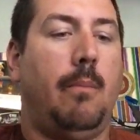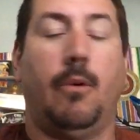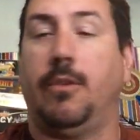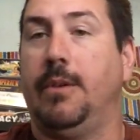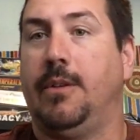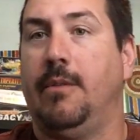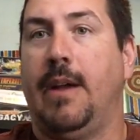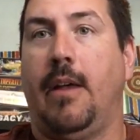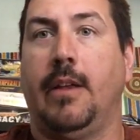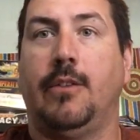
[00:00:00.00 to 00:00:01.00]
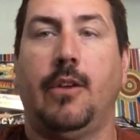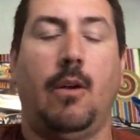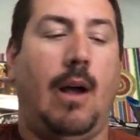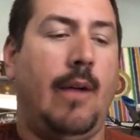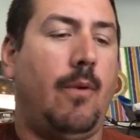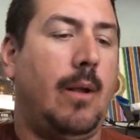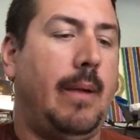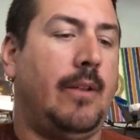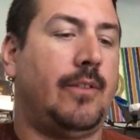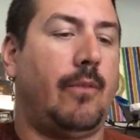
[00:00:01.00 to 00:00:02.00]
Most of it's invalid. So I've already
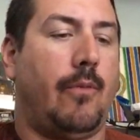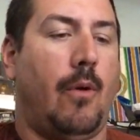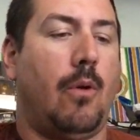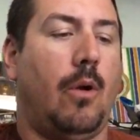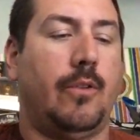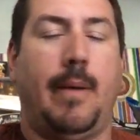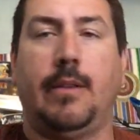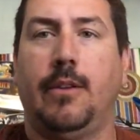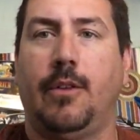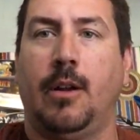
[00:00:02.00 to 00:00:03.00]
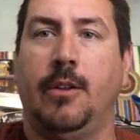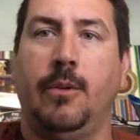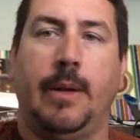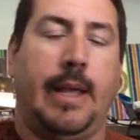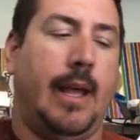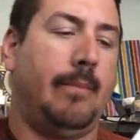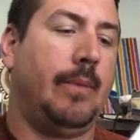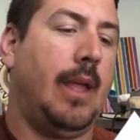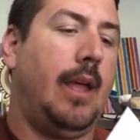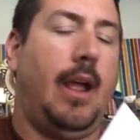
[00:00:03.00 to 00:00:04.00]
made several phone calls about this. I'm going to do it again.
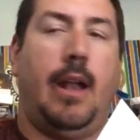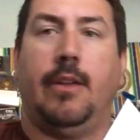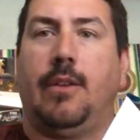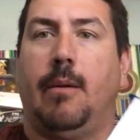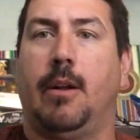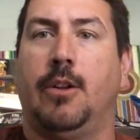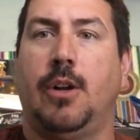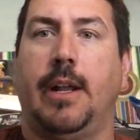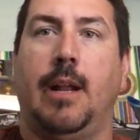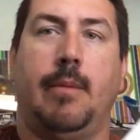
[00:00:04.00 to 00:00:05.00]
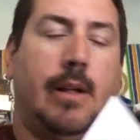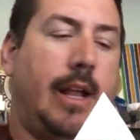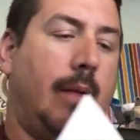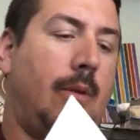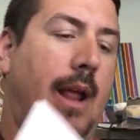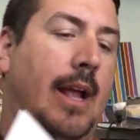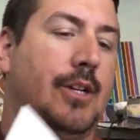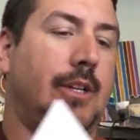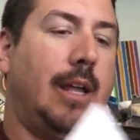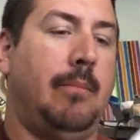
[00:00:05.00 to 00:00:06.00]
And this time I'm going to try to get them on camera
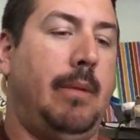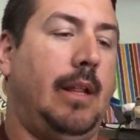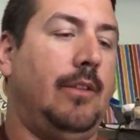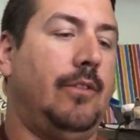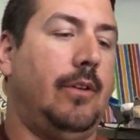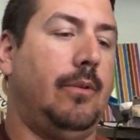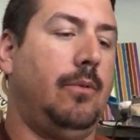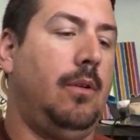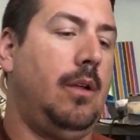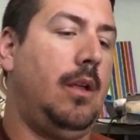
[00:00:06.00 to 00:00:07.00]
actually admitting to.